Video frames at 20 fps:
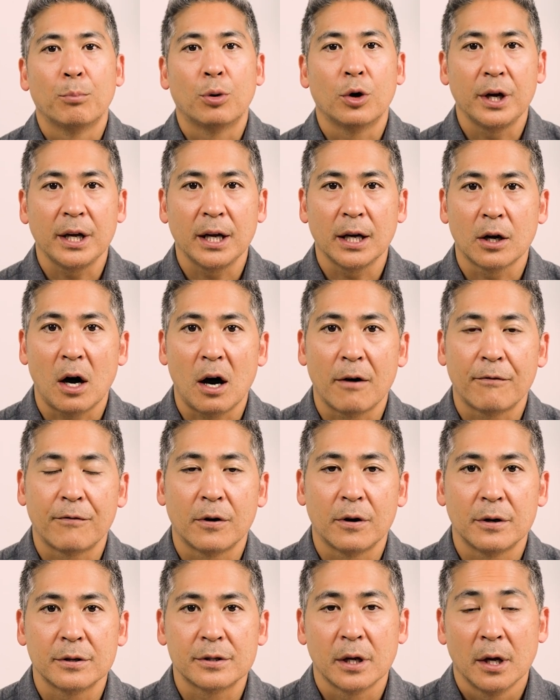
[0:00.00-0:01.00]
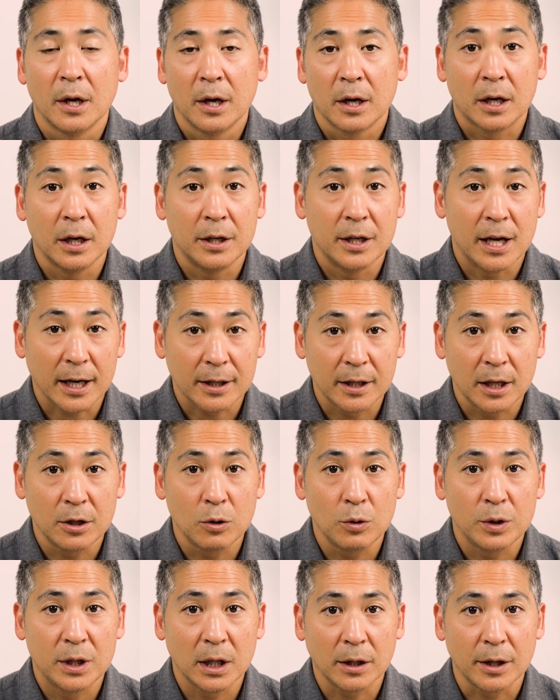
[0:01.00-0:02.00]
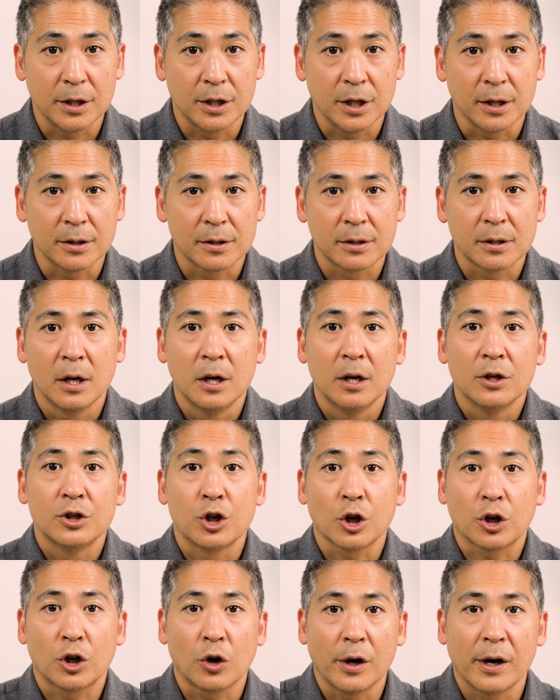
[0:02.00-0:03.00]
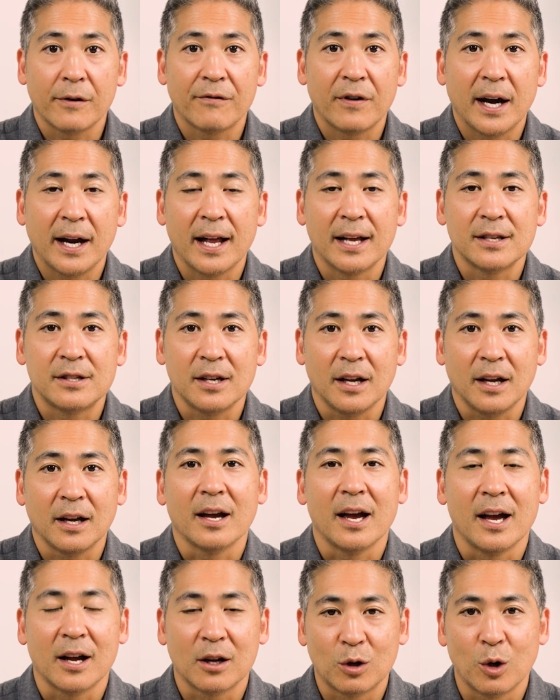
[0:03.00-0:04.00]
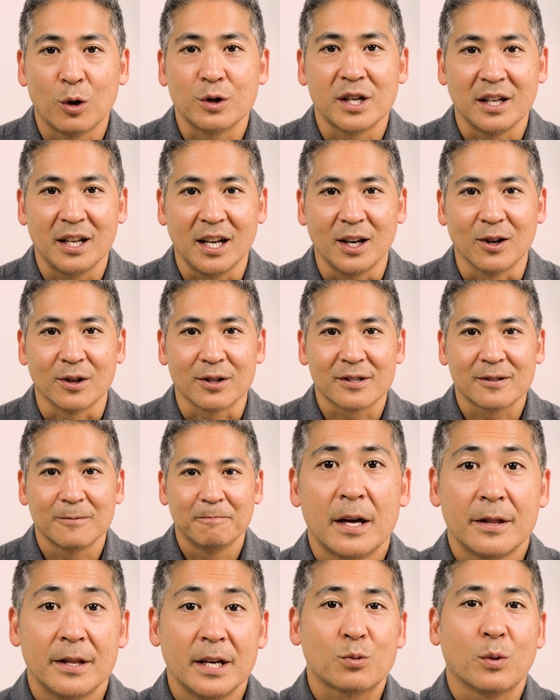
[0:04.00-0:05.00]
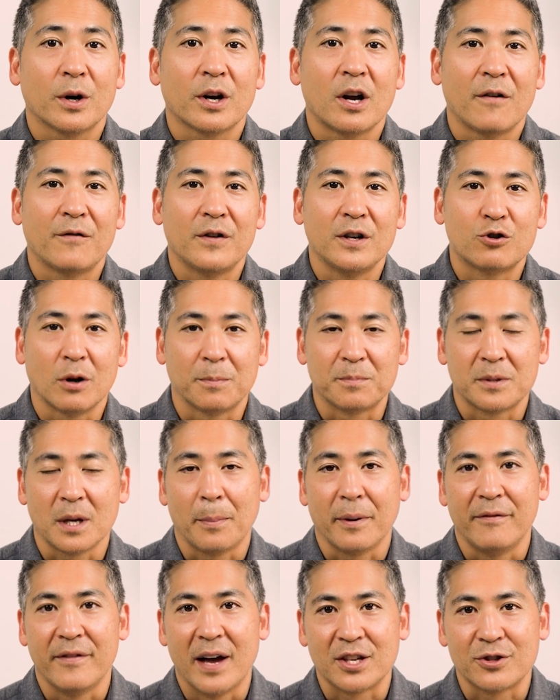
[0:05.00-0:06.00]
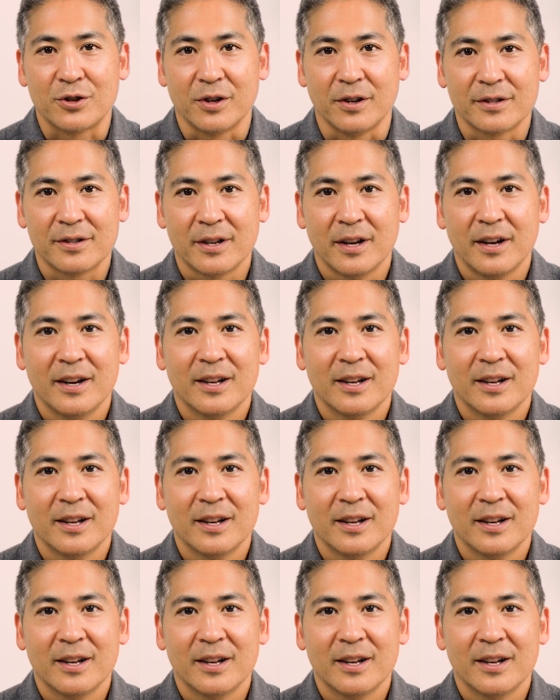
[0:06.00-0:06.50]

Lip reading: putting in offers, conducting due diligence, securing financing, and closing deals. This one often trips up investors.